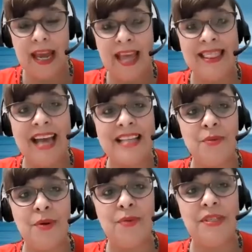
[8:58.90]
And
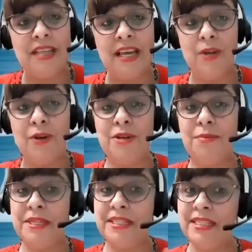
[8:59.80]
that's when we say you're
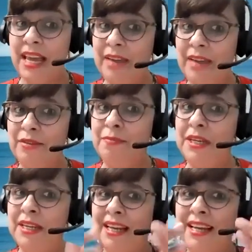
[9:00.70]
going to be saved,
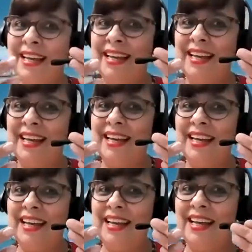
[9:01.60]
and
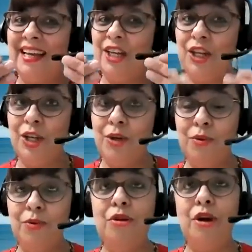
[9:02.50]

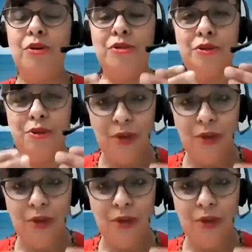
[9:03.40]
you are going to